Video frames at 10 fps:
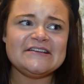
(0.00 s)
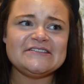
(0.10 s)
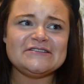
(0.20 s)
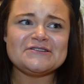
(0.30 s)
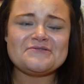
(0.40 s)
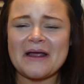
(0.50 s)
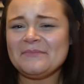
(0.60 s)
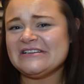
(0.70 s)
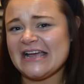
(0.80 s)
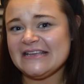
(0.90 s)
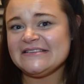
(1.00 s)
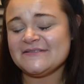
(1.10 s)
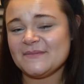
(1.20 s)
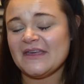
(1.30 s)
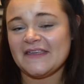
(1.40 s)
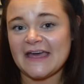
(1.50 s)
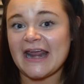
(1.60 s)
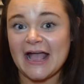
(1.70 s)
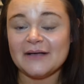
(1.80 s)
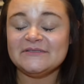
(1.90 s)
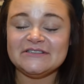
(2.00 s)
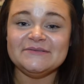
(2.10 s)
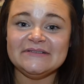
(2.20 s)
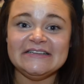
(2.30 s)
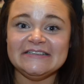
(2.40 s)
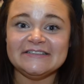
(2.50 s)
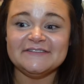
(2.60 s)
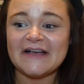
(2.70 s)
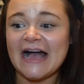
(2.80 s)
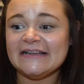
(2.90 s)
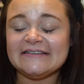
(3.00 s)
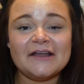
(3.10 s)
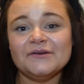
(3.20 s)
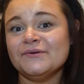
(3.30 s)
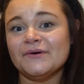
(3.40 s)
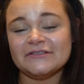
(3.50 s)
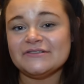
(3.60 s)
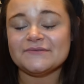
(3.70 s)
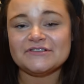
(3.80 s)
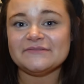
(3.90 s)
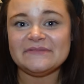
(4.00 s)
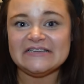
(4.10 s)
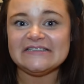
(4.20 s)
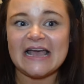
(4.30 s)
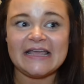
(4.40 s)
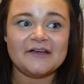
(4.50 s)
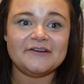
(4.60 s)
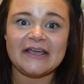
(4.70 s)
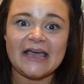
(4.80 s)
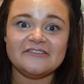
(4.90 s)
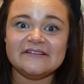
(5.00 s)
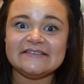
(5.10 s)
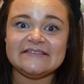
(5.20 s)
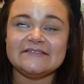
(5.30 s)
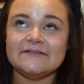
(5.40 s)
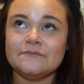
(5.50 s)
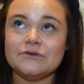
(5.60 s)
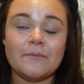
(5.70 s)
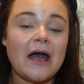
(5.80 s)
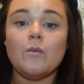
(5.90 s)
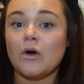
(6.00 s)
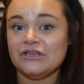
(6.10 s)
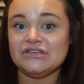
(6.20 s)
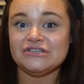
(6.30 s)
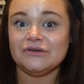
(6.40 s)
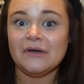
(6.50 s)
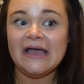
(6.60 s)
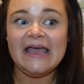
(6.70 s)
Scrap Chat is something that I absolutely love, and I know on social media you're gonna get criticism no matter what you do.